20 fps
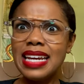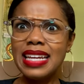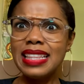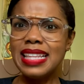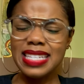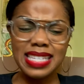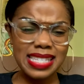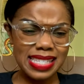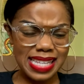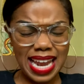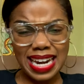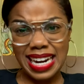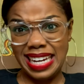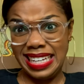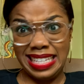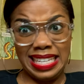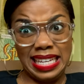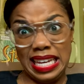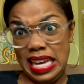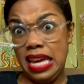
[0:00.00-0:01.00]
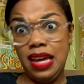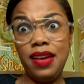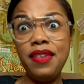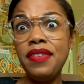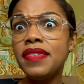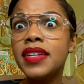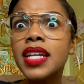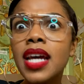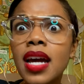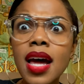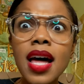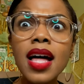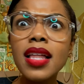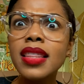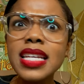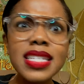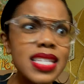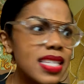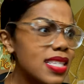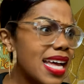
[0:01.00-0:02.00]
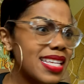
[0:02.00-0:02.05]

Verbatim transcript: This is not a gift. This is